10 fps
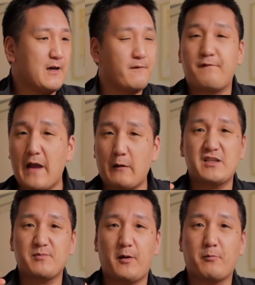Very
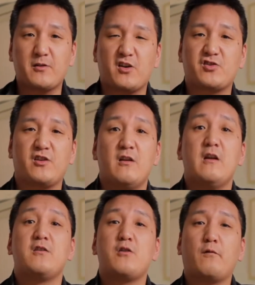small production,
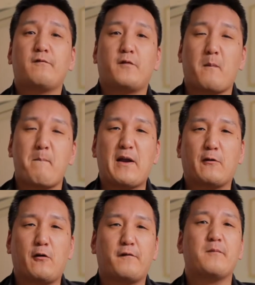known for
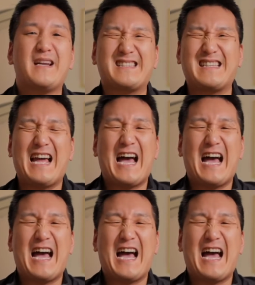barrel fermented,